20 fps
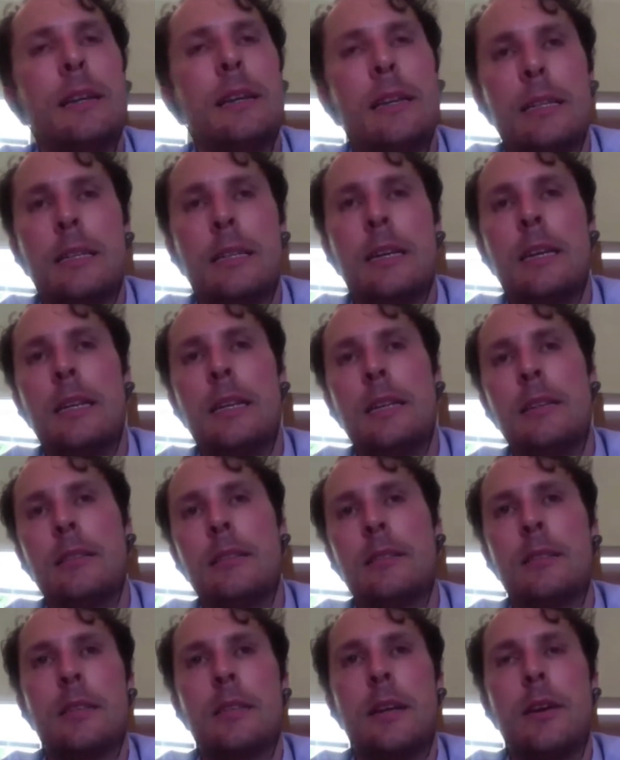in any
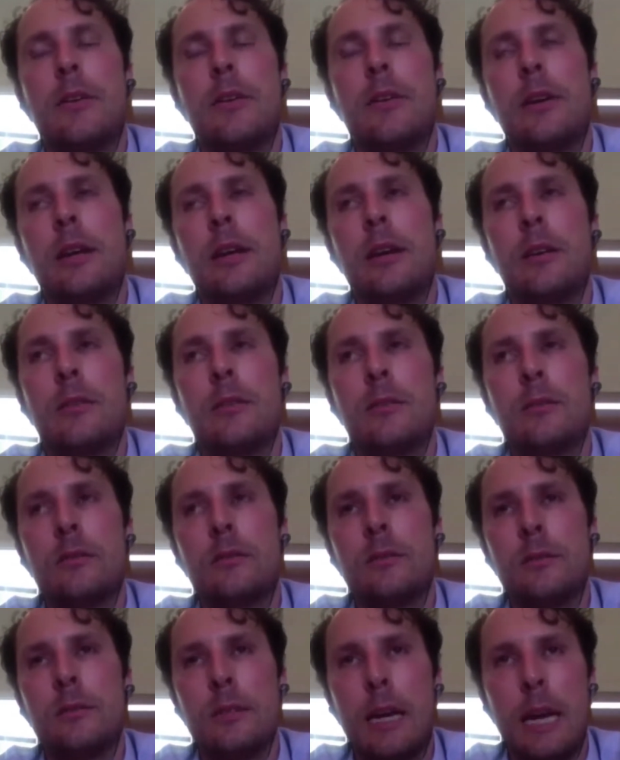scenario
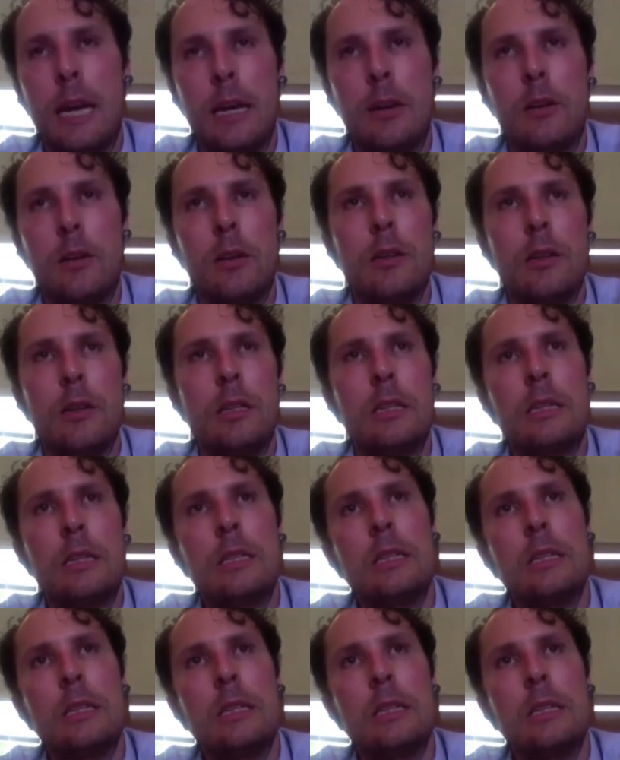at all